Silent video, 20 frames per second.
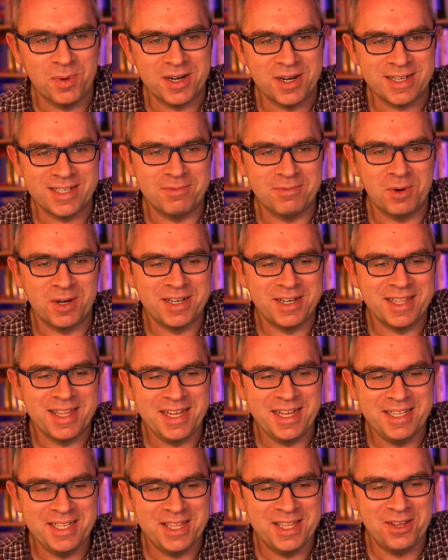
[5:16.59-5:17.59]
Burks, we're
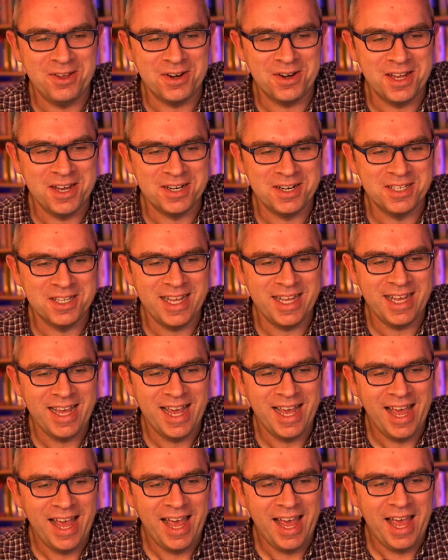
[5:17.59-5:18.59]
delighted that you're here today.